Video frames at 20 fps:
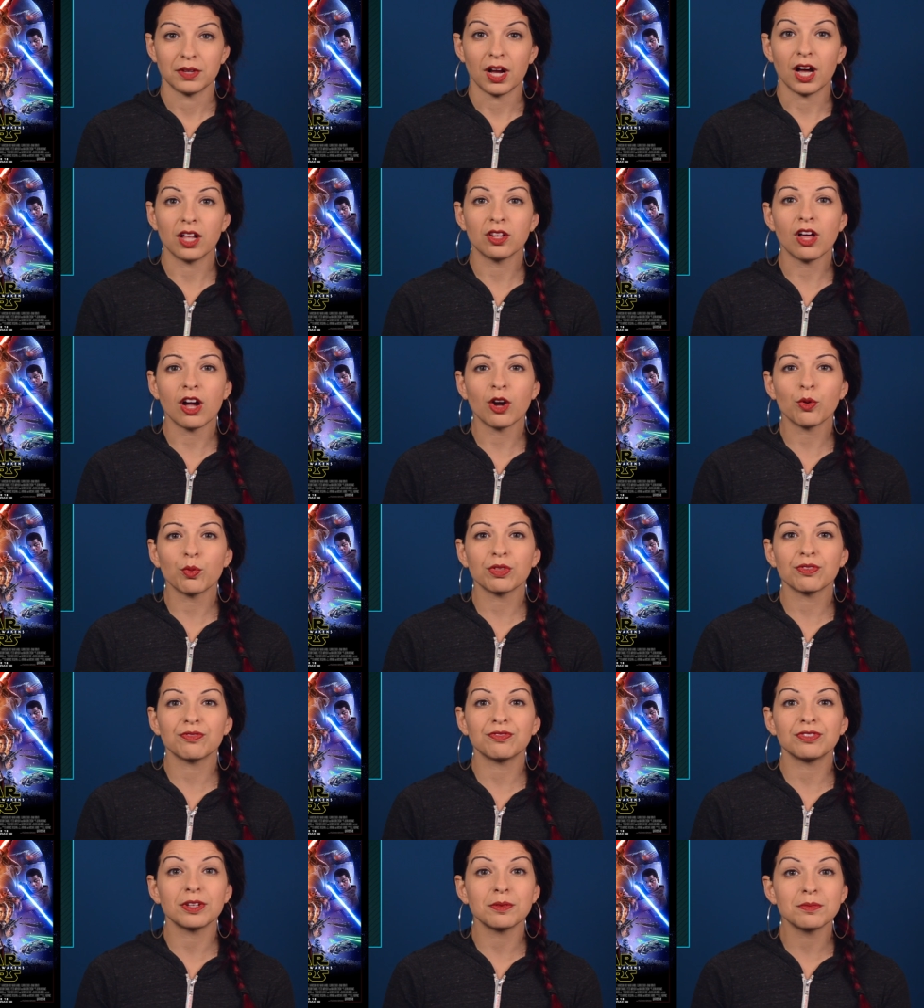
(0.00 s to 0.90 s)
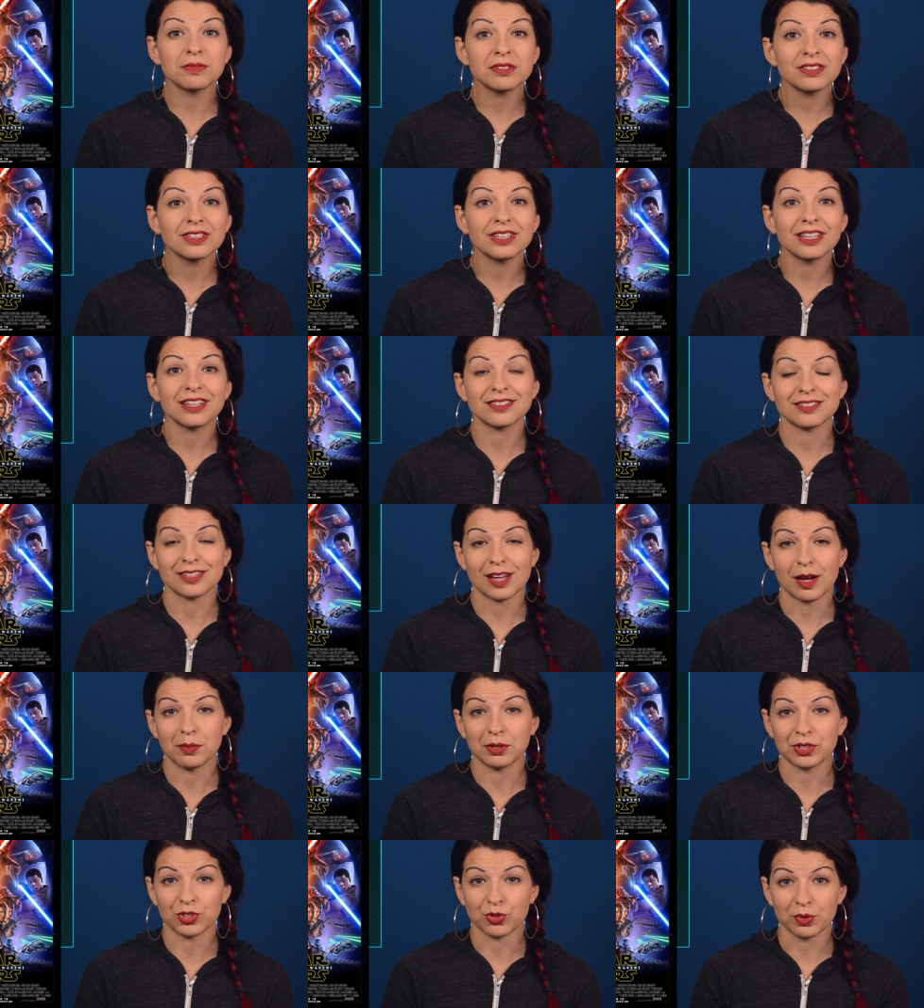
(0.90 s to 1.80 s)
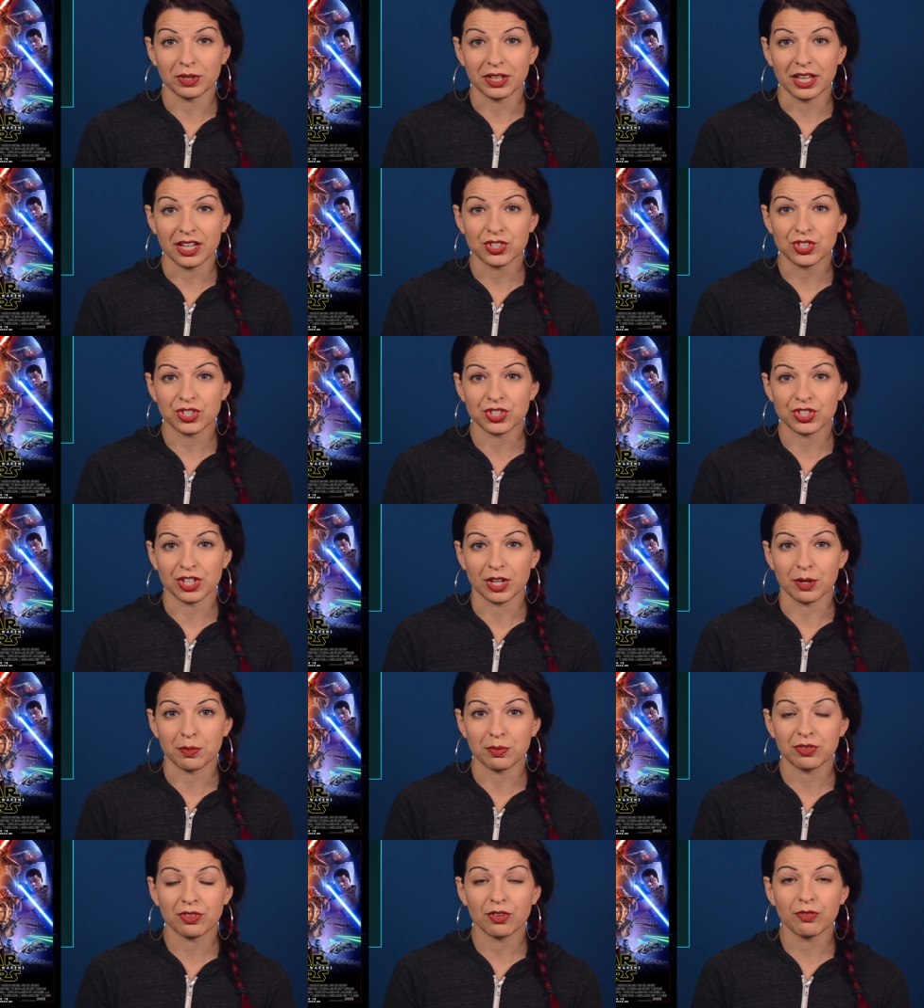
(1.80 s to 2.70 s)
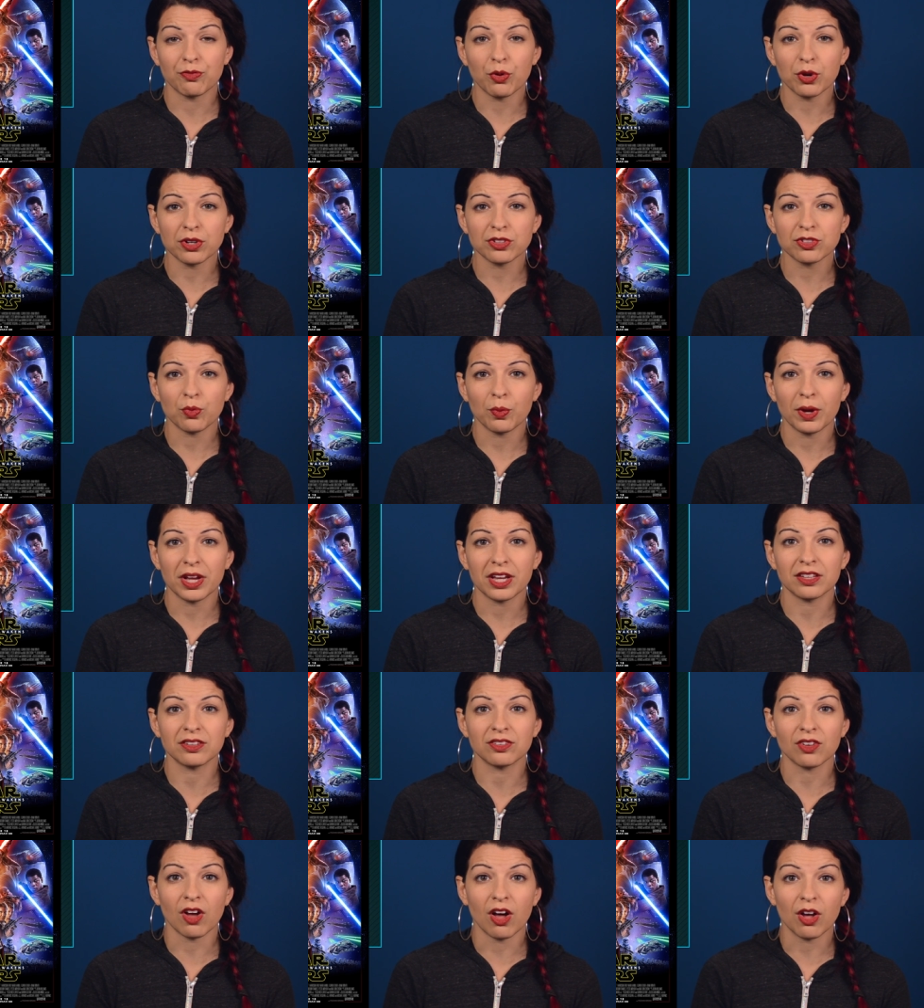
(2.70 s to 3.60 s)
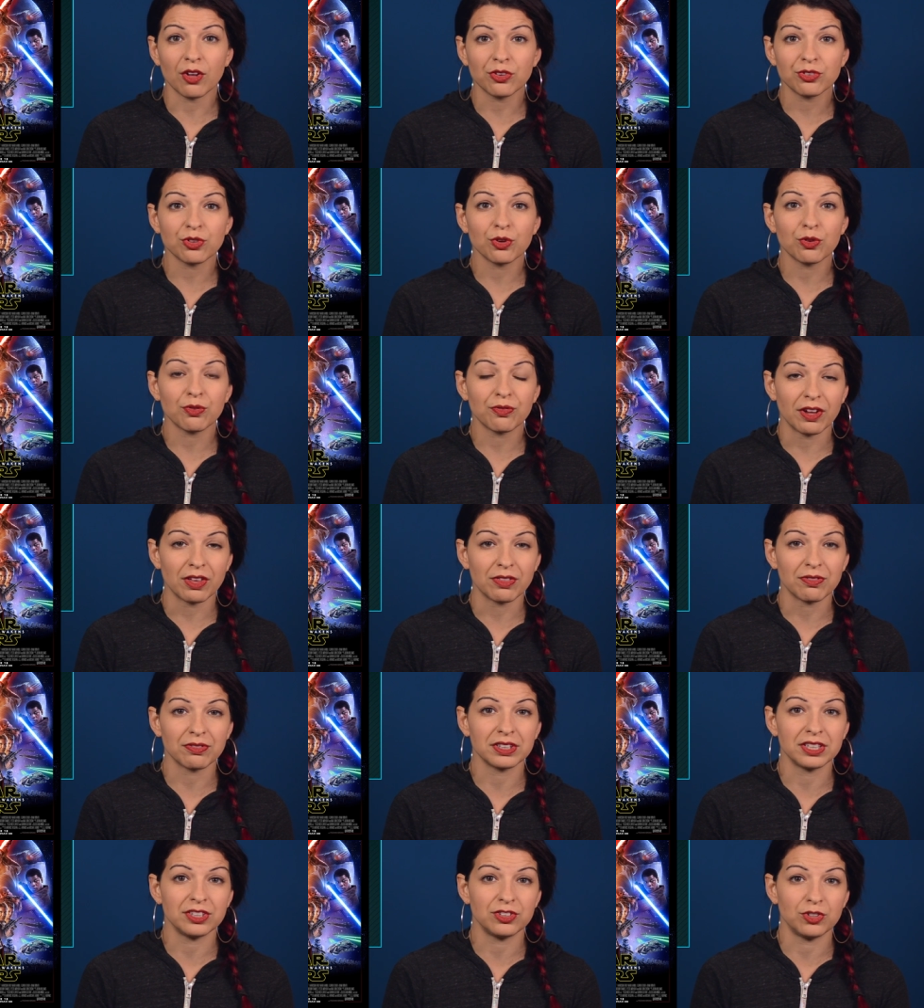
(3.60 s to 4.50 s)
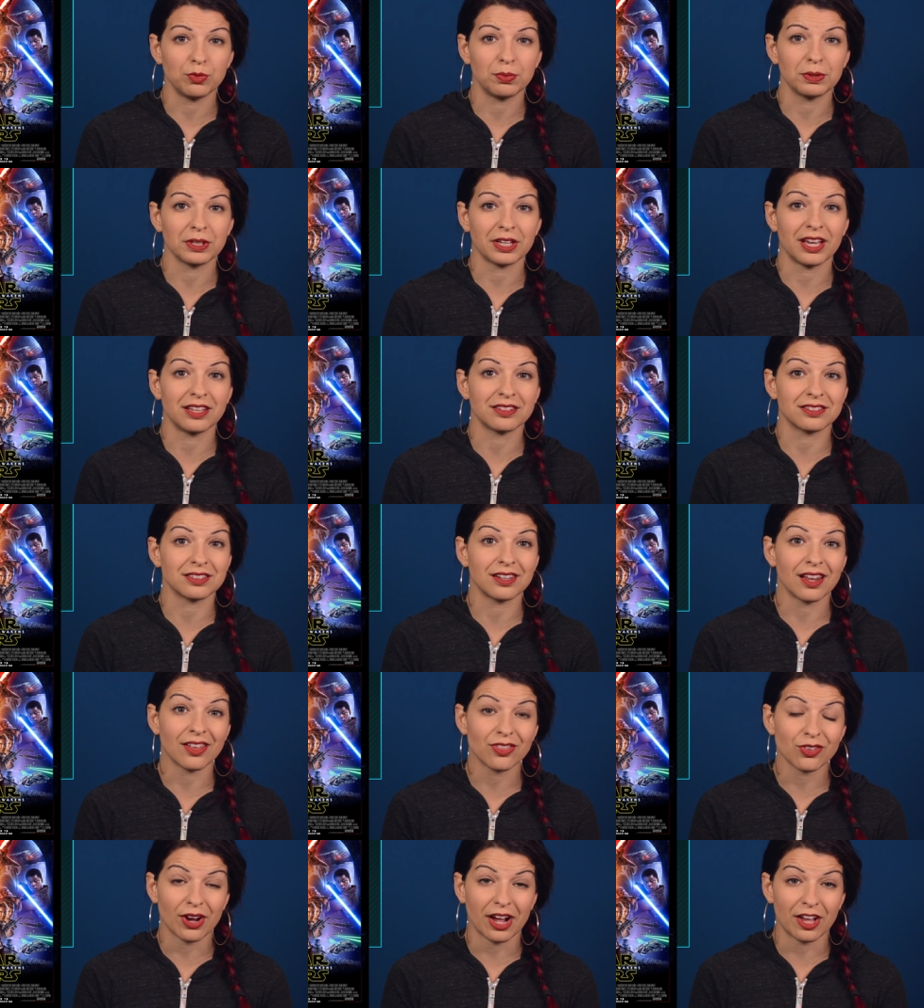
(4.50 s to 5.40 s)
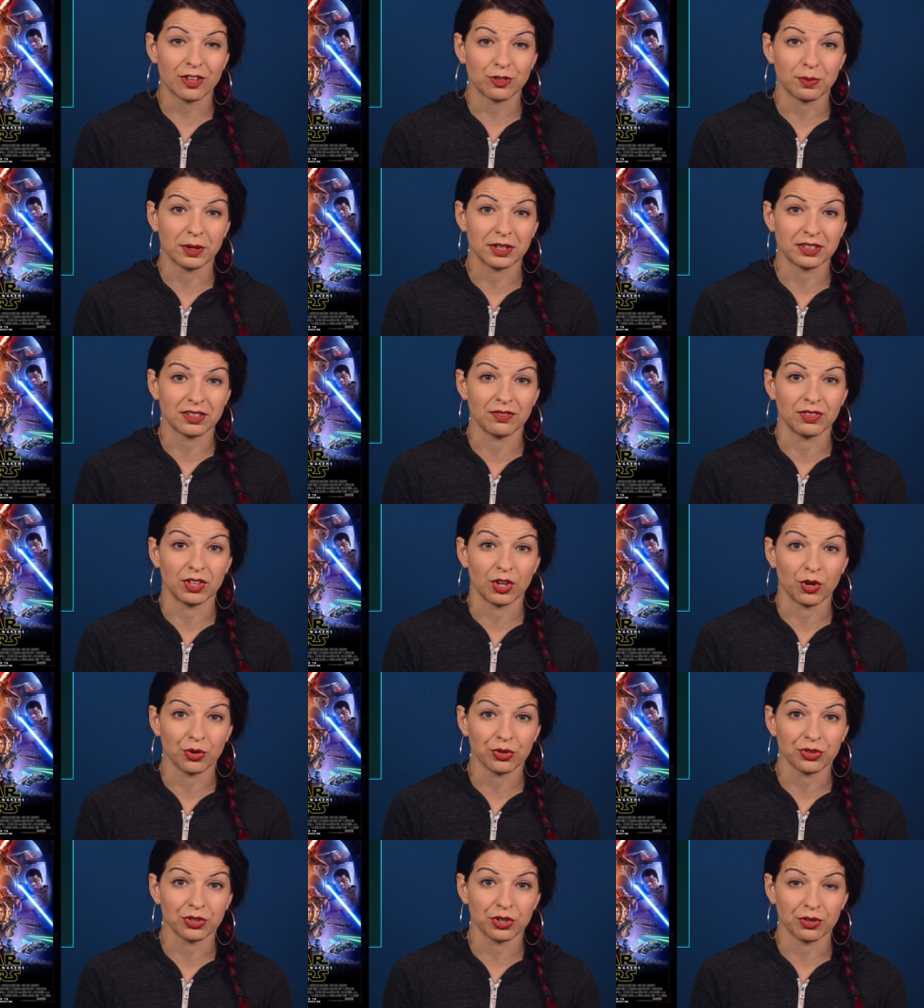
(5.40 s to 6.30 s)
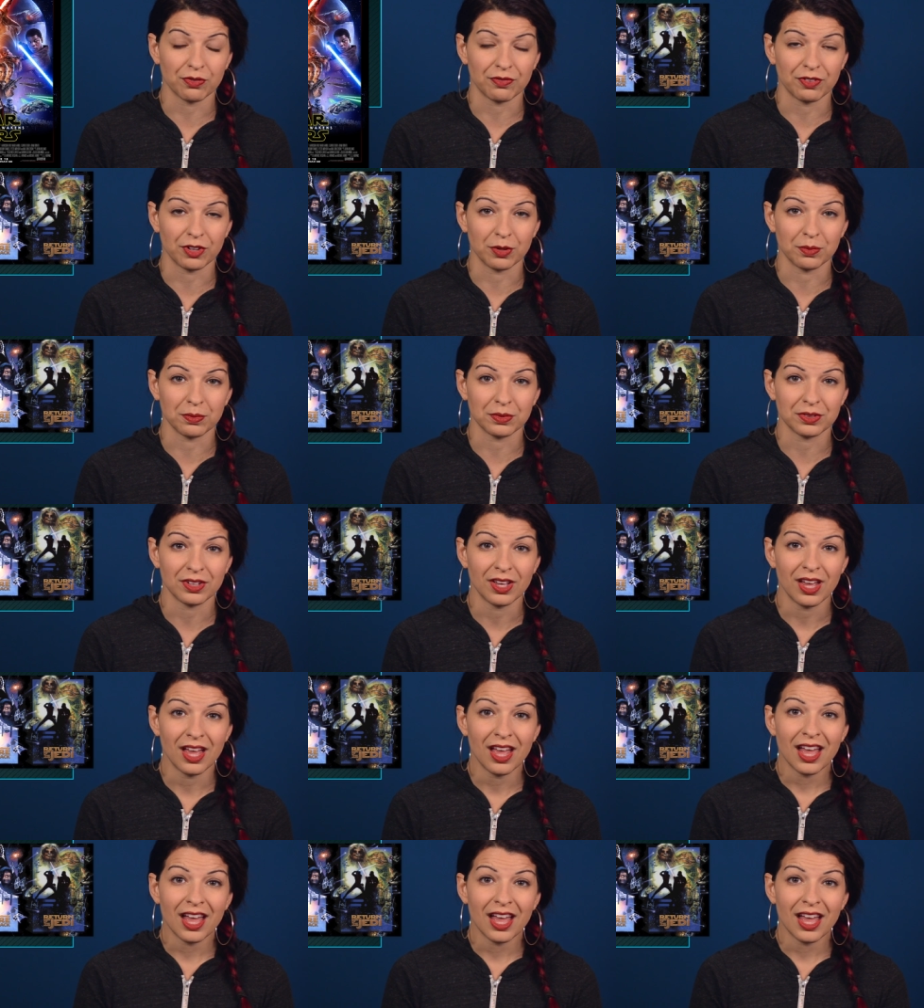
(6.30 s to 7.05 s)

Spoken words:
Along with flimsily established relationships, The Force Awakens also faithfully duplicates another aspect of the earlier films,